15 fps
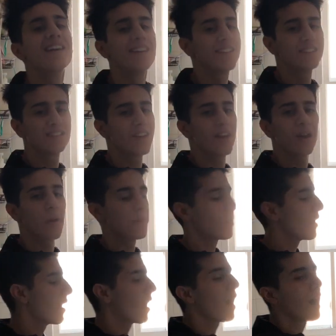He's not gonna
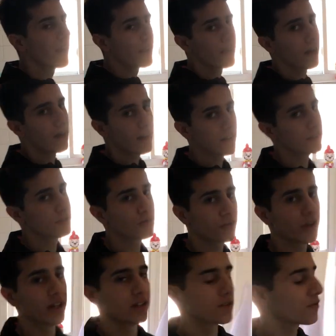pay it. It's
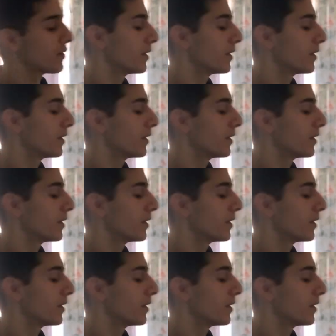free.